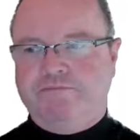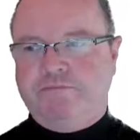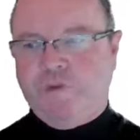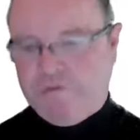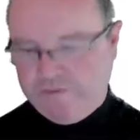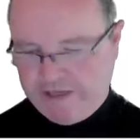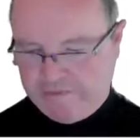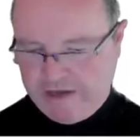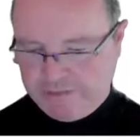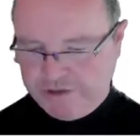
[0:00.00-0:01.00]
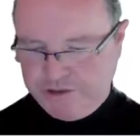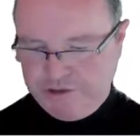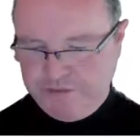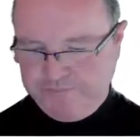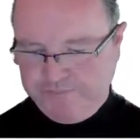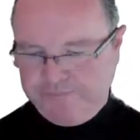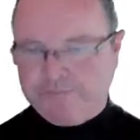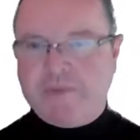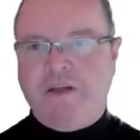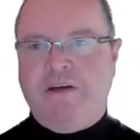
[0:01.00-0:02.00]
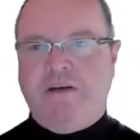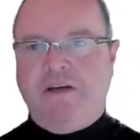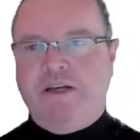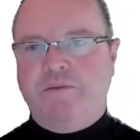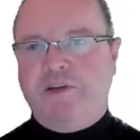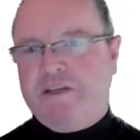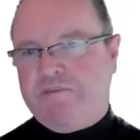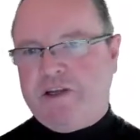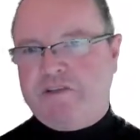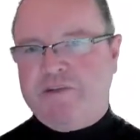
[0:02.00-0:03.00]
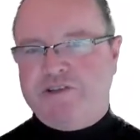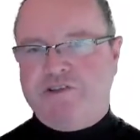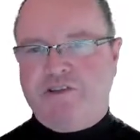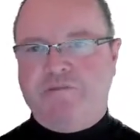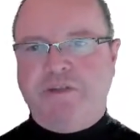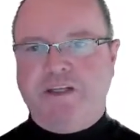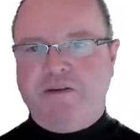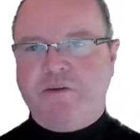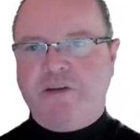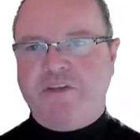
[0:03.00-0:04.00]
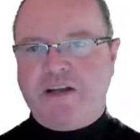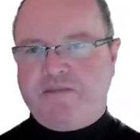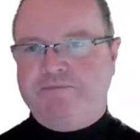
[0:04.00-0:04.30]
or a random amplitude, and we can make the metronome play all of that.